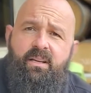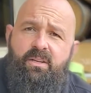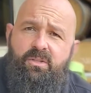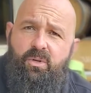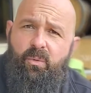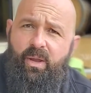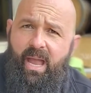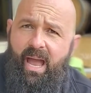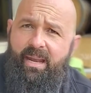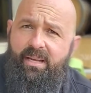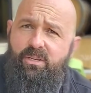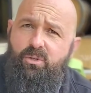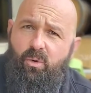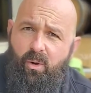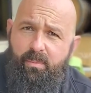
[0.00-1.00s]
So we add
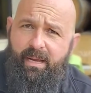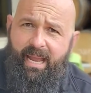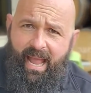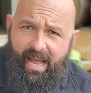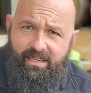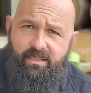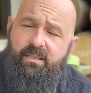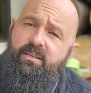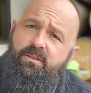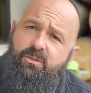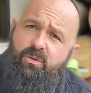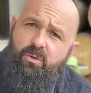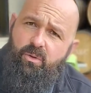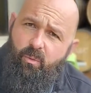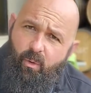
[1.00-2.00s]
ascorbic acid
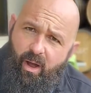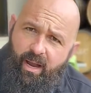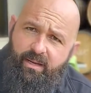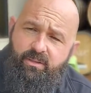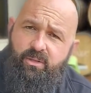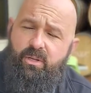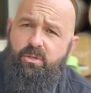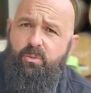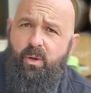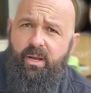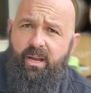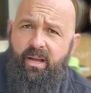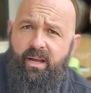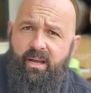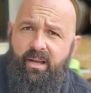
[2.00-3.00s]
to the wine. So this
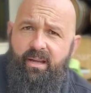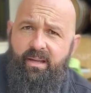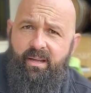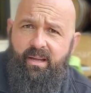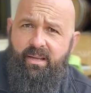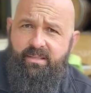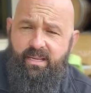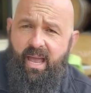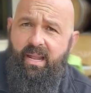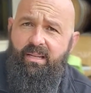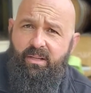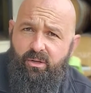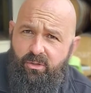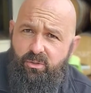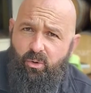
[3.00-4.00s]
one uh, has had a
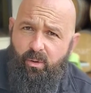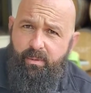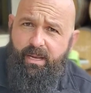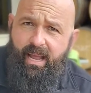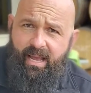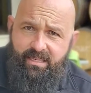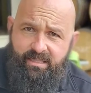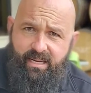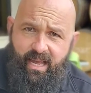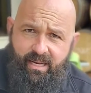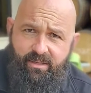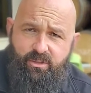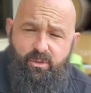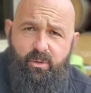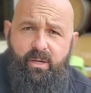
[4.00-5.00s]
little ascorbic acid
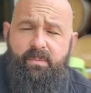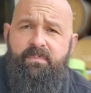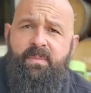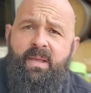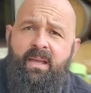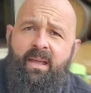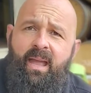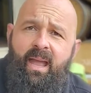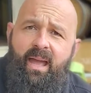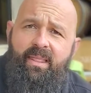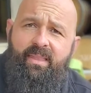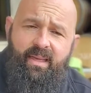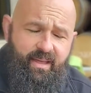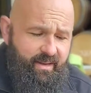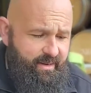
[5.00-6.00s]
added to it.
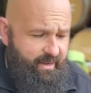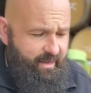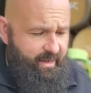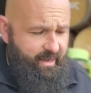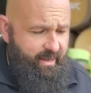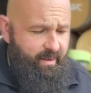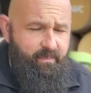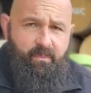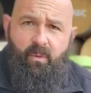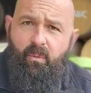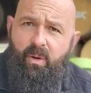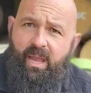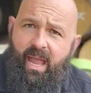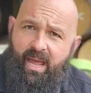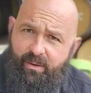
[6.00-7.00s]
And then um,
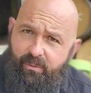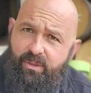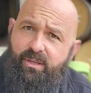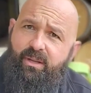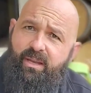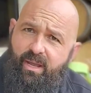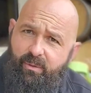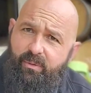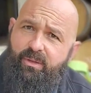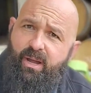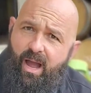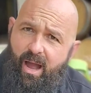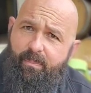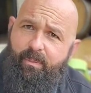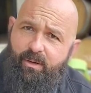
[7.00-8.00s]
we add it with, hit it with
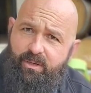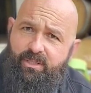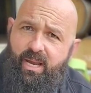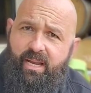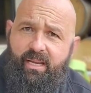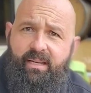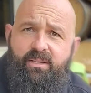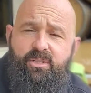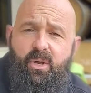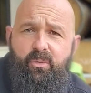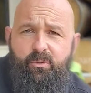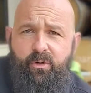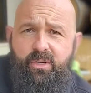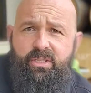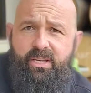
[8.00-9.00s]
copper second. So
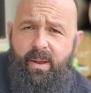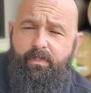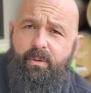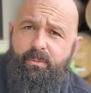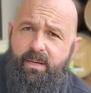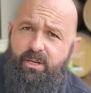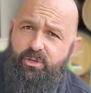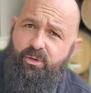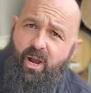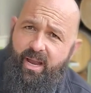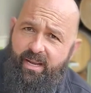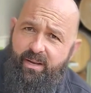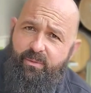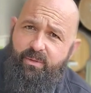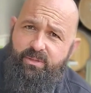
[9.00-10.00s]
first step would be to try
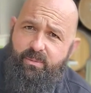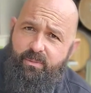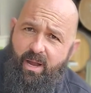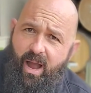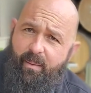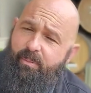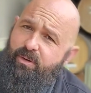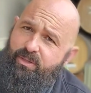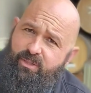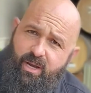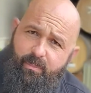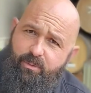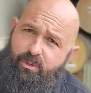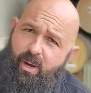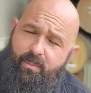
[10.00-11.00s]
and hit it with some copper, just a
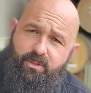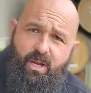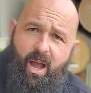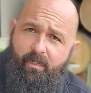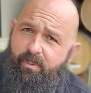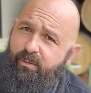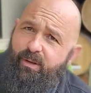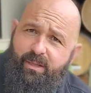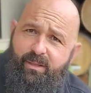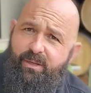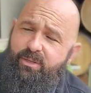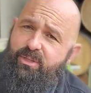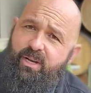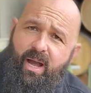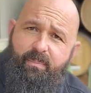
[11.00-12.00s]
couple drops copper. If it
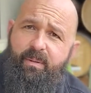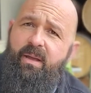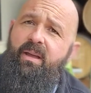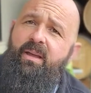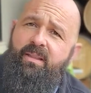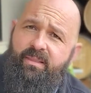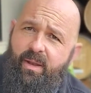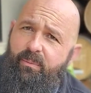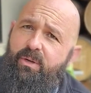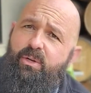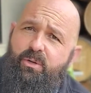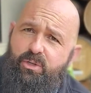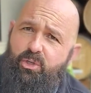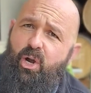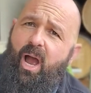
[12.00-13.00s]
clears it up, then we
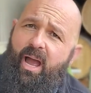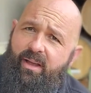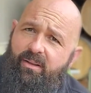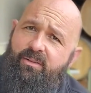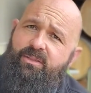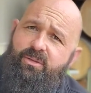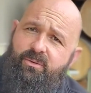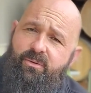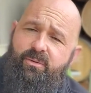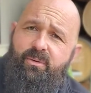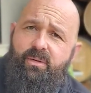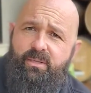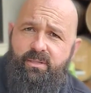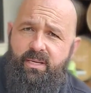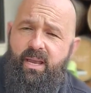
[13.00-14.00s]
do a trial
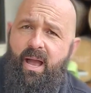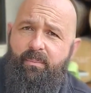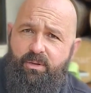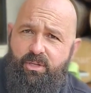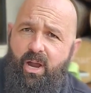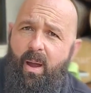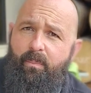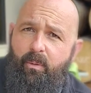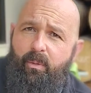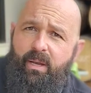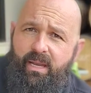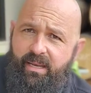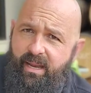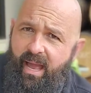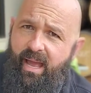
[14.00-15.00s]
to uh, see how much copper we
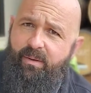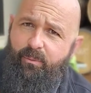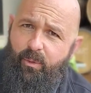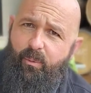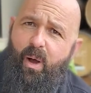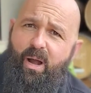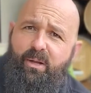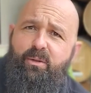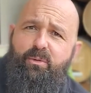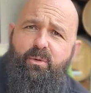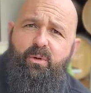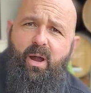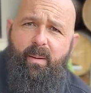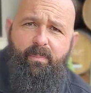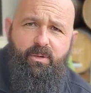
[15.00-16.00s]
need to add, and we'll walk you through
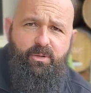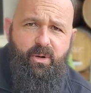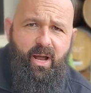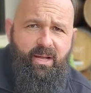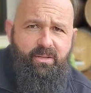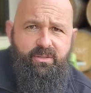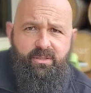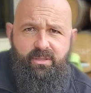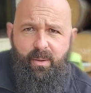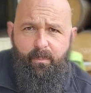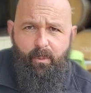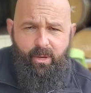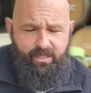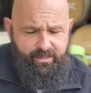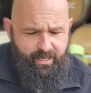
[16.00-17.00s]
copper trials at some
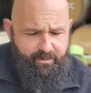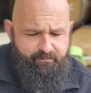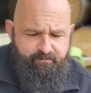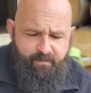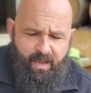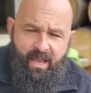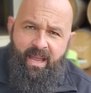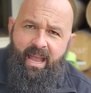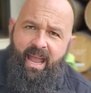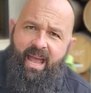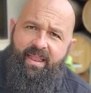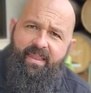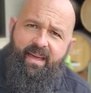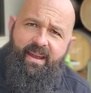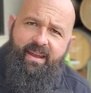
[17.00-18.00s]
point in time.
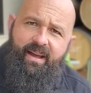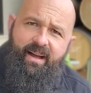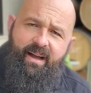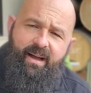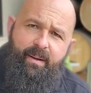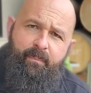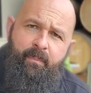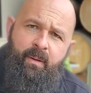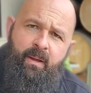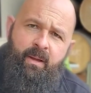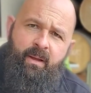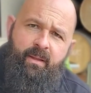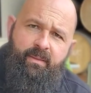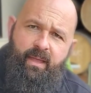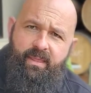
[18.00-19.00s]
And then, um,
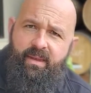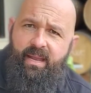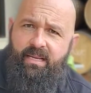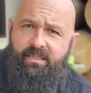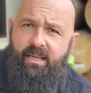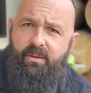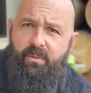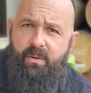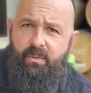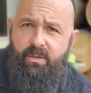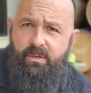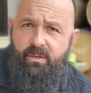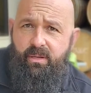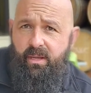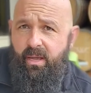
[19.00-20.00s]
then the next thing we
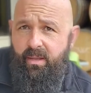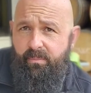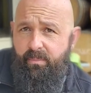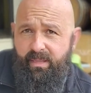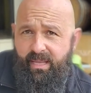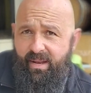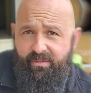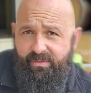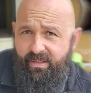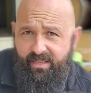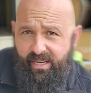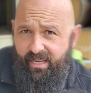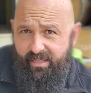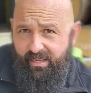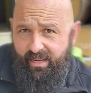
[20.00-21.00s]
would, eh, eh, but then if
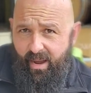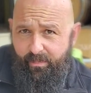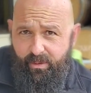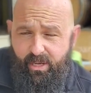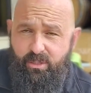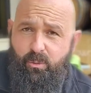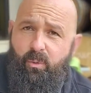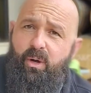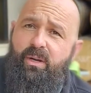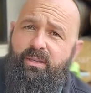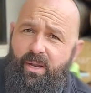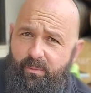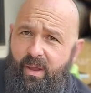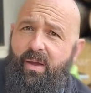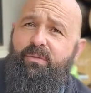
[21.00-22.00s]
the, if the, copper doesn't work,
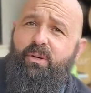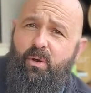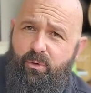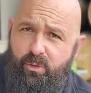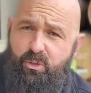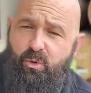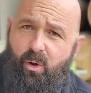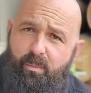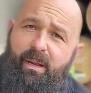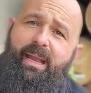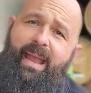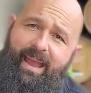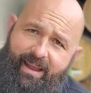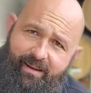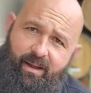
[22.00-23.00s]
then we have to go to ascorbic
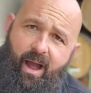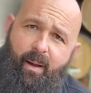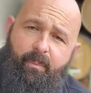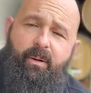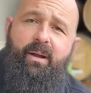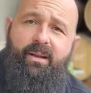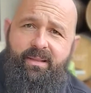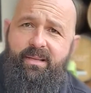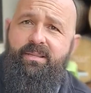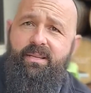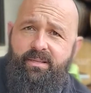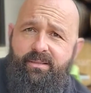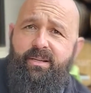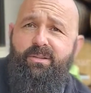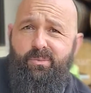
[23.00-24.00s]
and copper. And in this
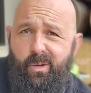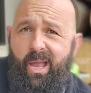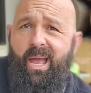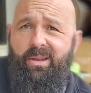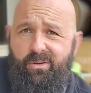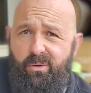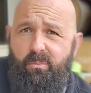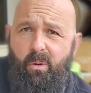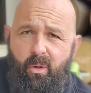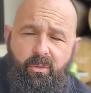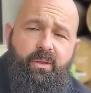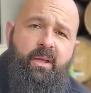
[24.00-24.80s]
instance, we had to do both.